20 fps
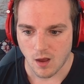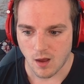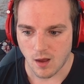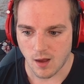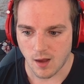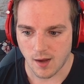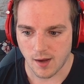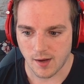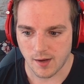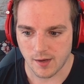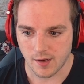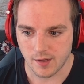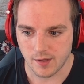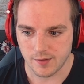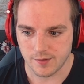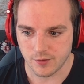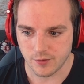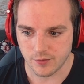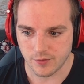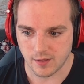I
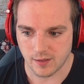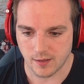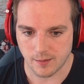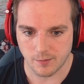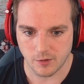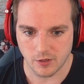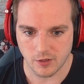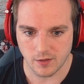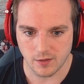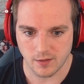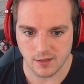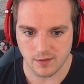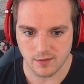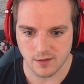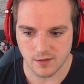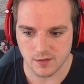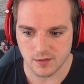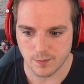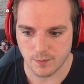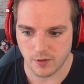don't think I'm going to need
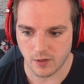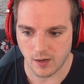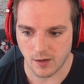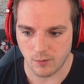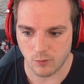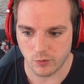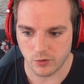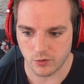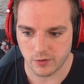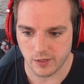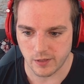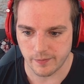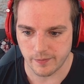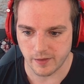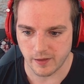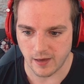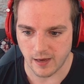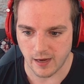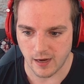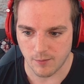this, but I will keep
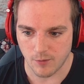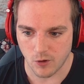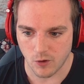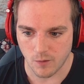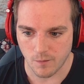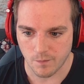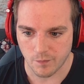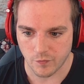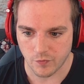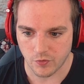the ammo.